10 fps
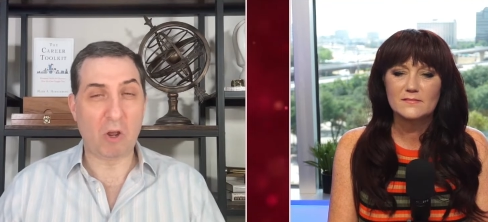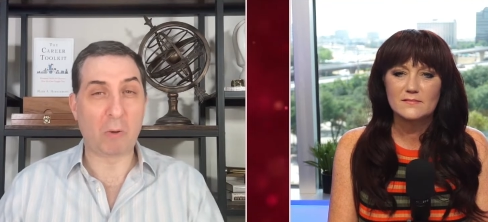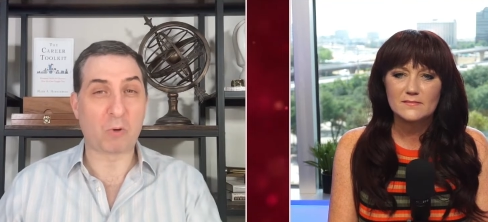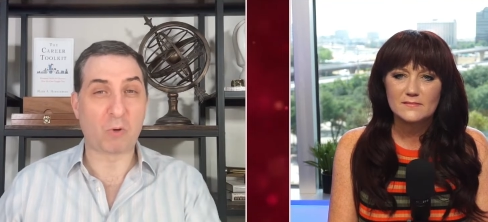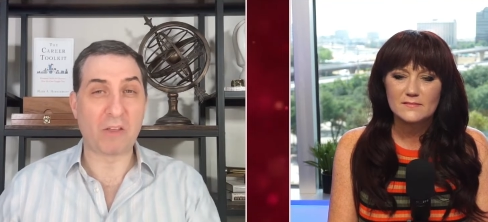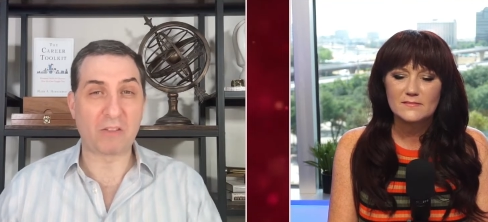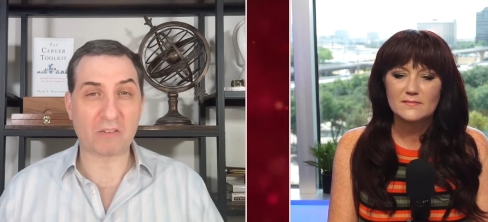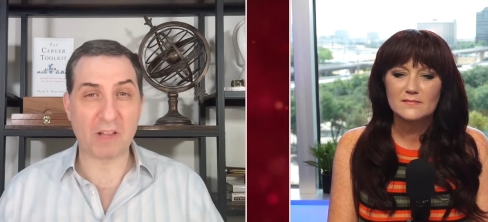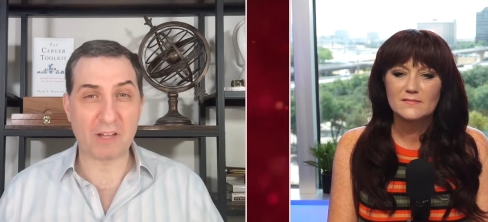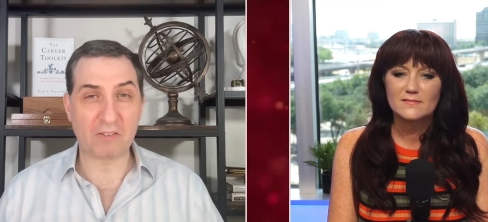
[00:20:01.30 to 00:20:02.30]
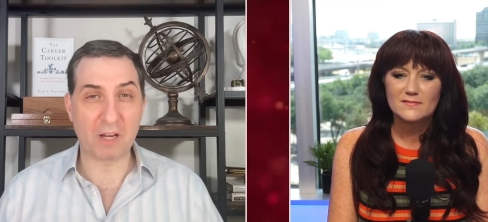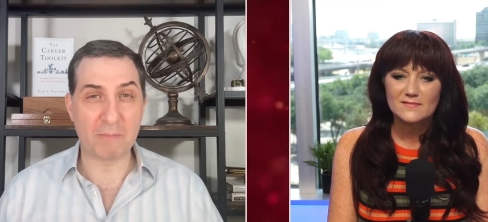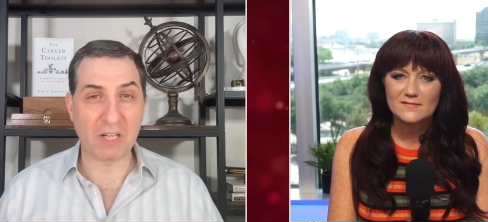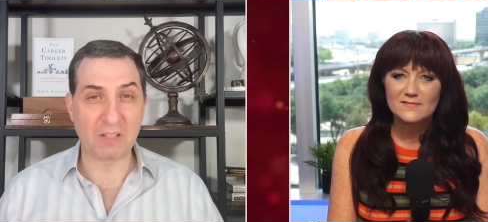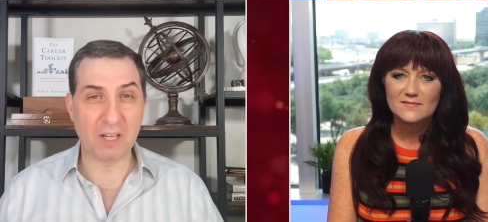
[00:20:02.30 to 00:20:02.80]
Speaker 1: to help create this class at M
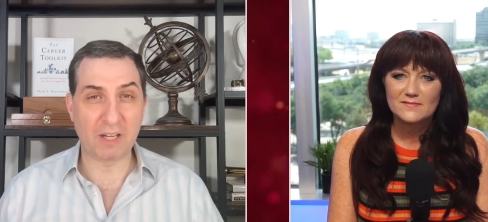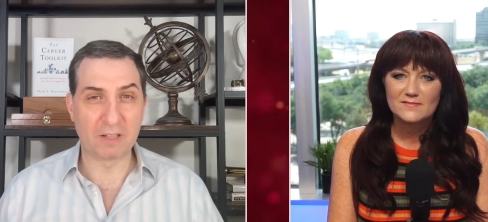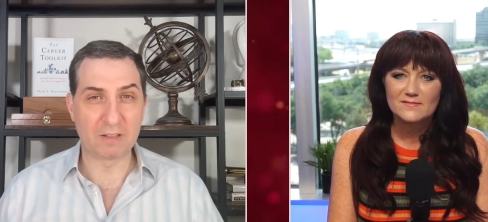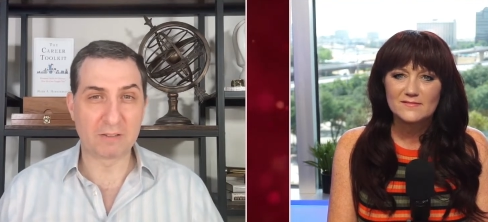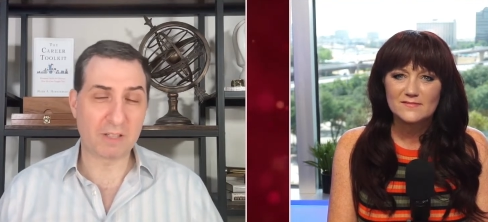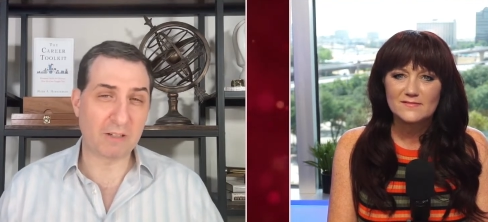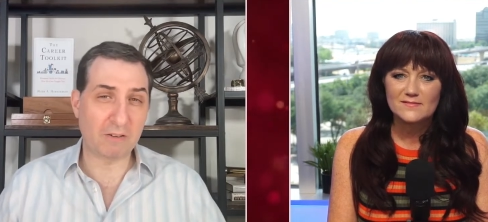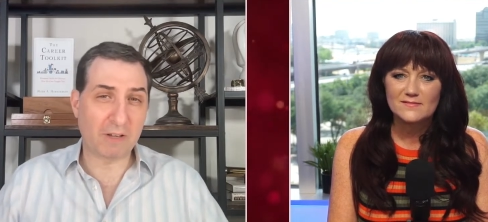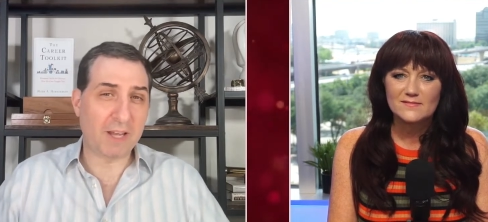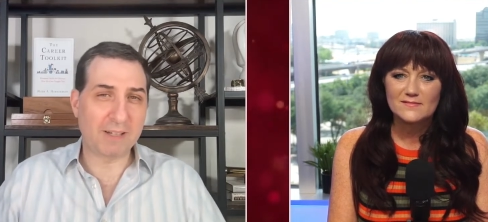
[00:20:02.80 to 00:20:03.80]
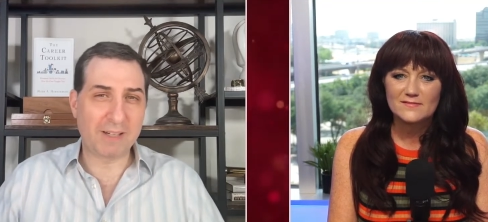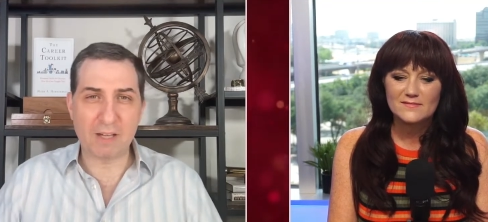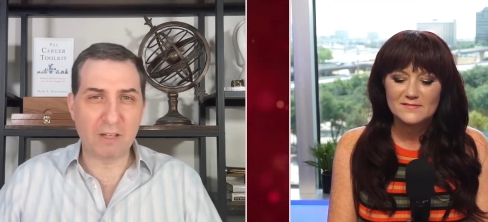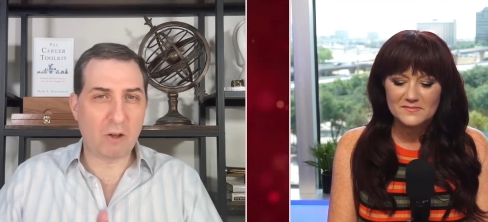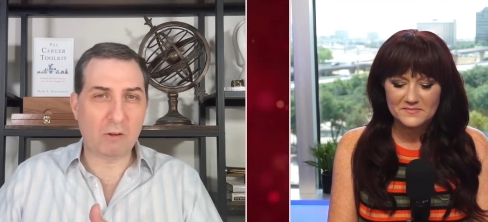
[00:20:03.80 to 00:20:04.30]
I T. So, okay, yeah,
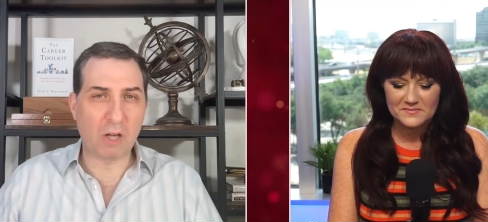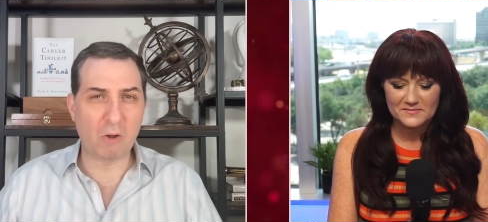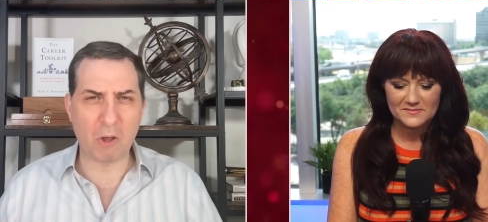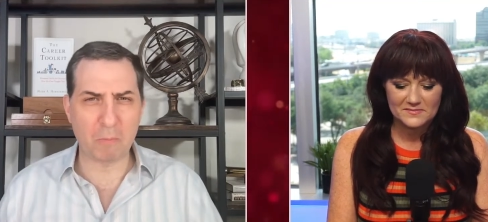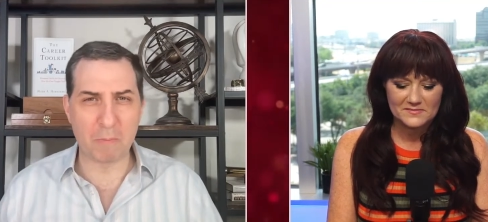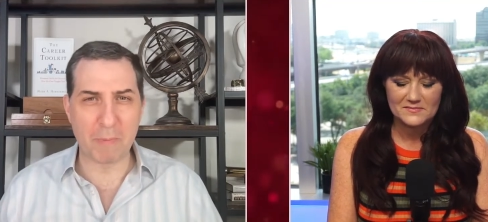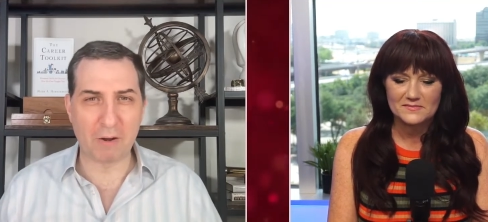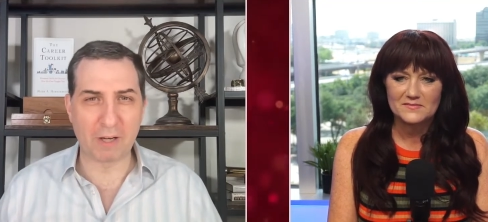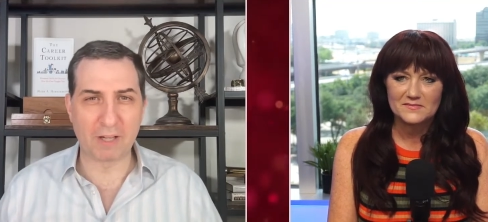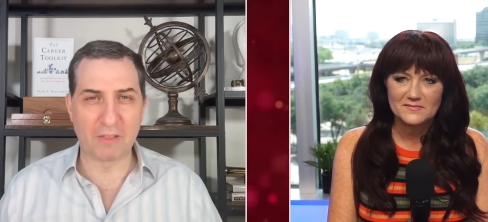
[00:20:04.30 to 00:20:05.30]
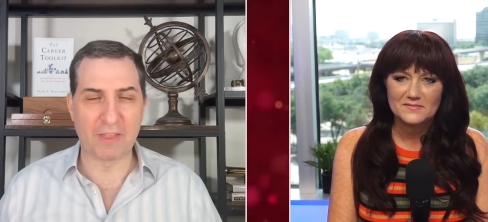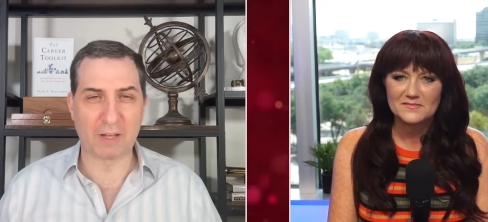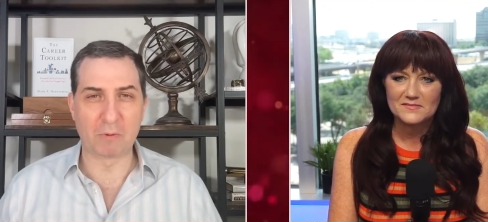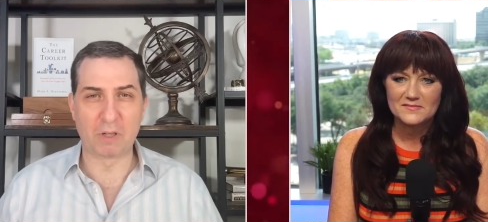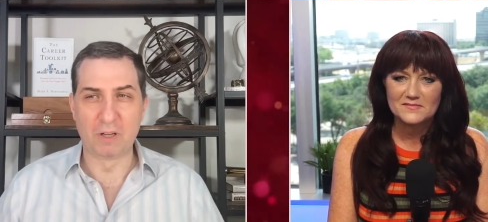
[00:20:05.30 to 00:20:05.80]
you know, I'll help them out. I didn't think it
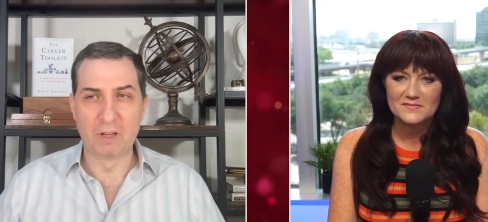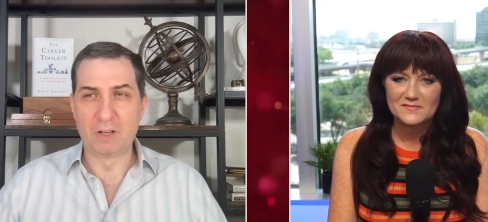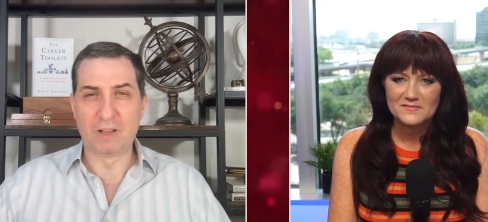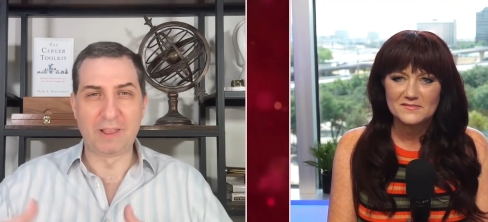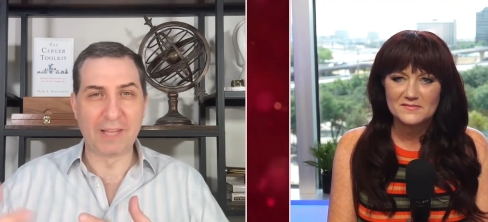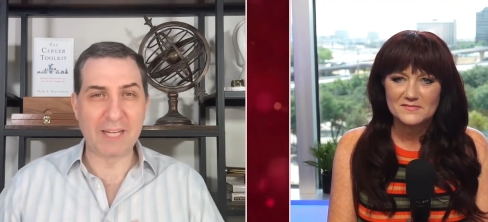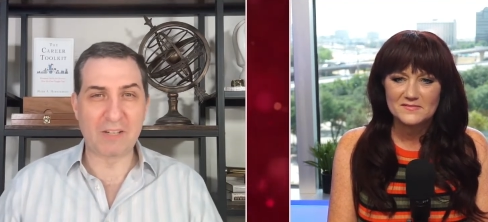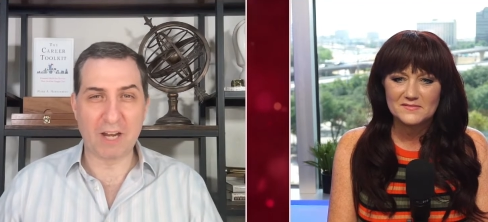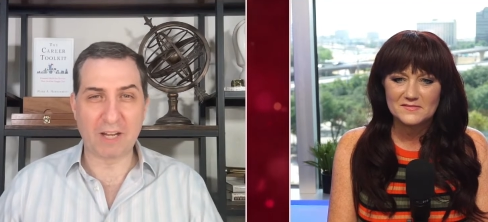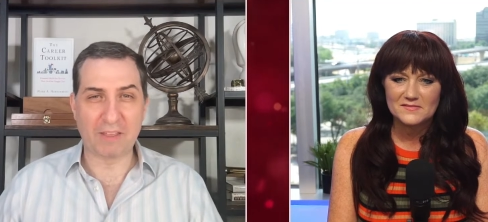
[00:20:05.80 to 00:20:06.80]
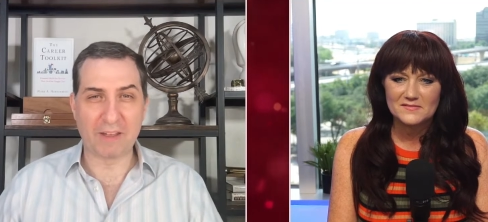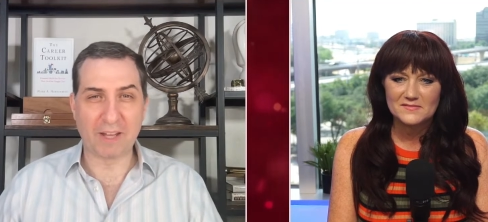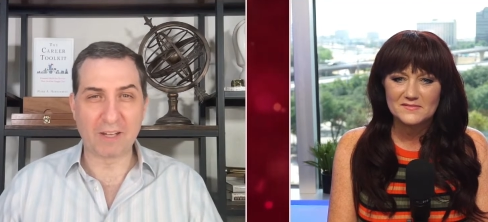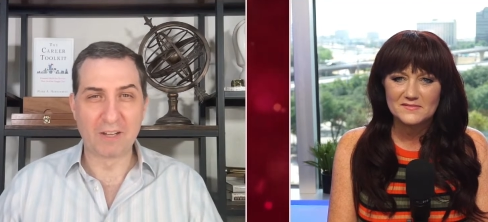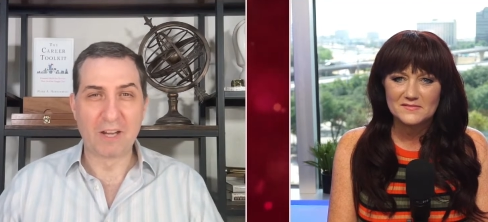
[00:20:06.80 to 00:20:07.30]
would lead to
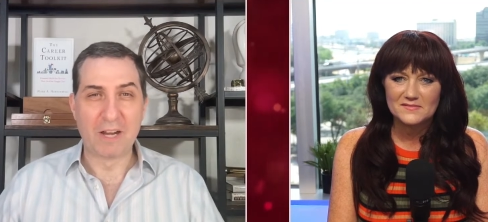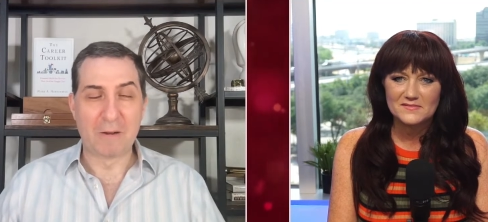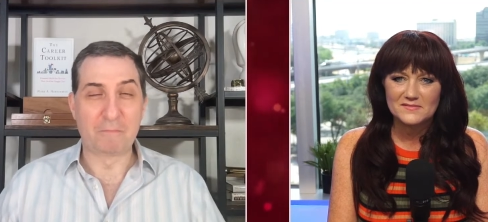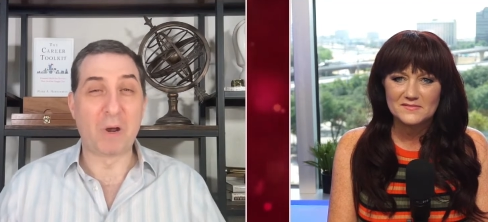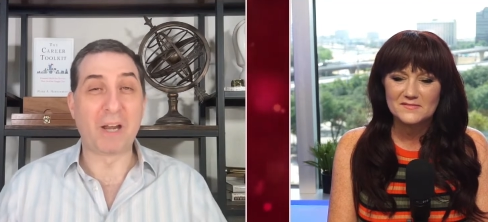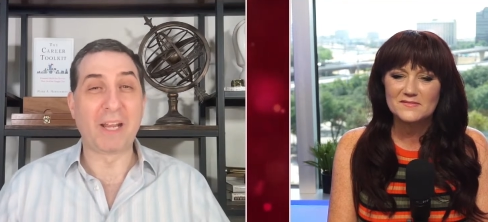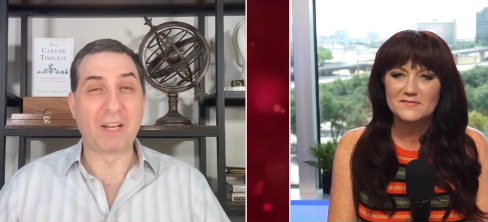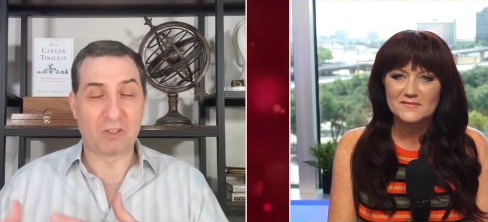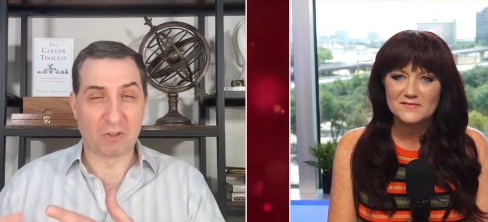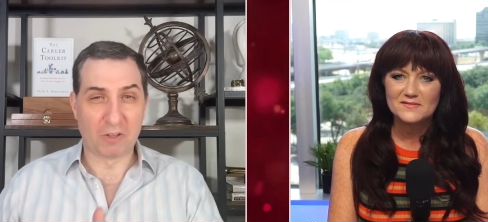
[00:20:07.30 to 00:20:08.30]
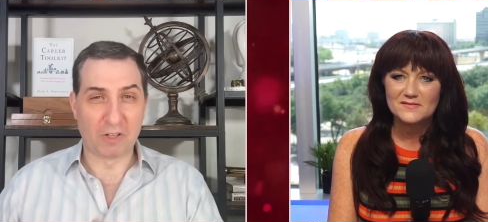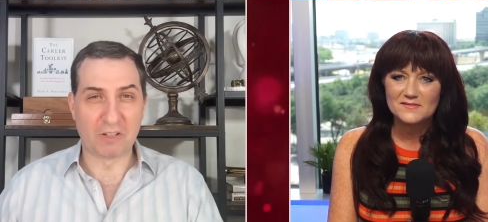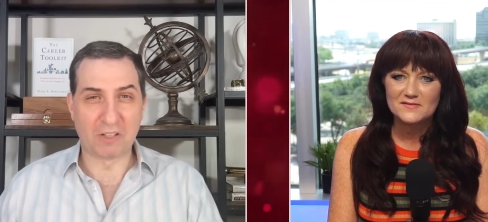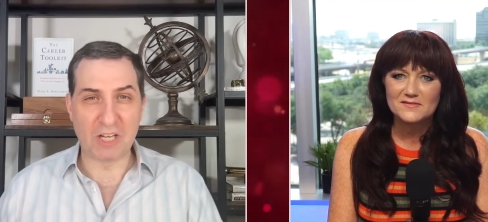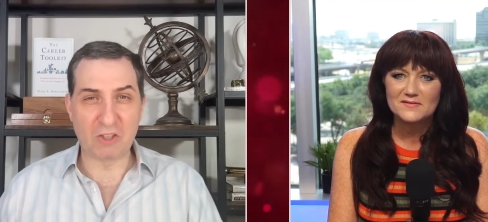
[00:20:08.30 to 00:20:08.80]
anything, but it turned into
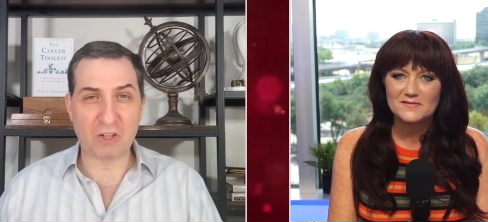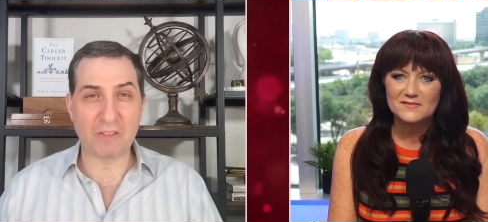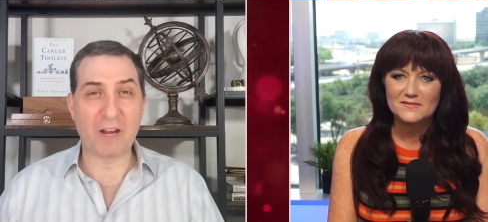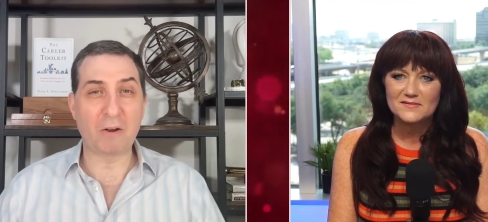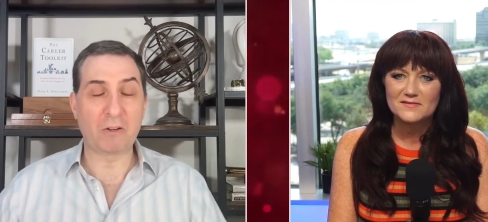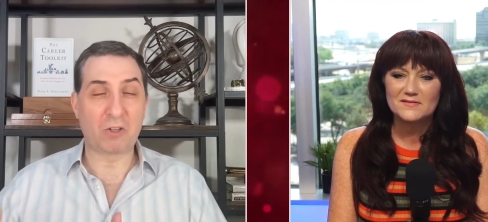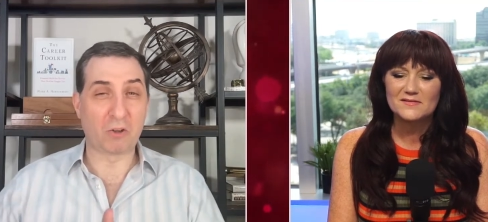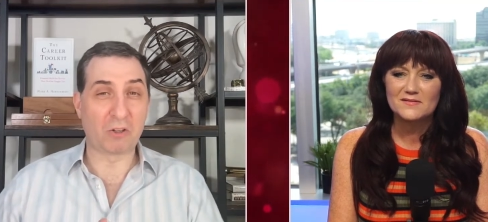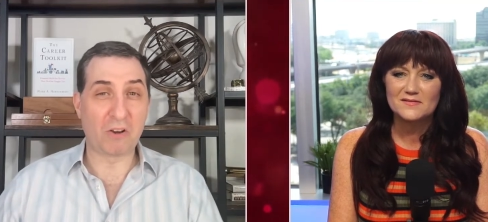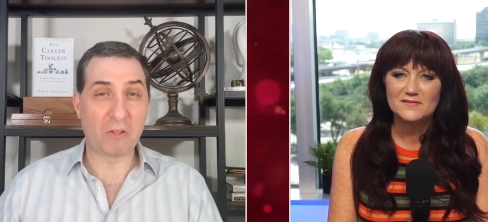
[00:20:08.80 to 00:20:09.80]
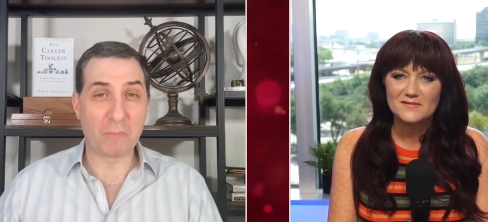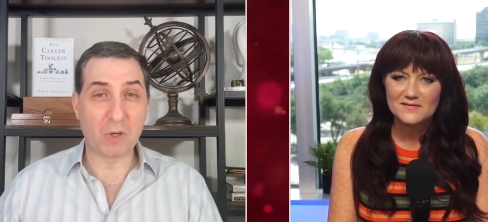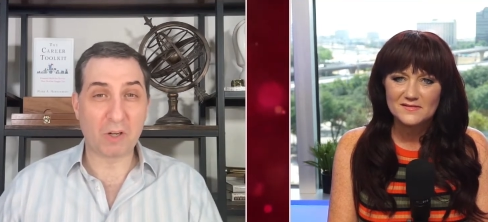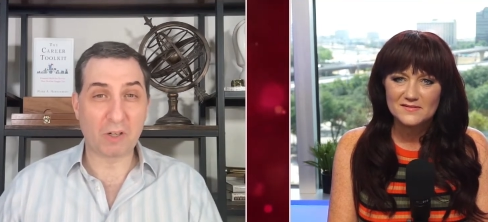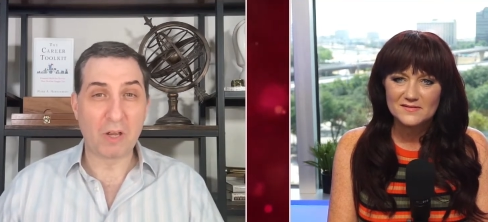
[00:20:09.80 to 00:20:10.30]
teaching there, it turned into the
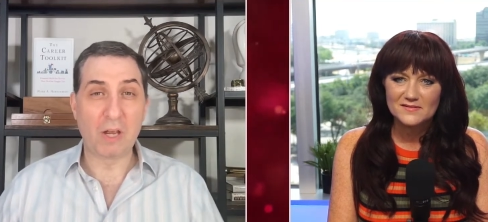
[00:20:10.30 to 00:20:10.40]
book.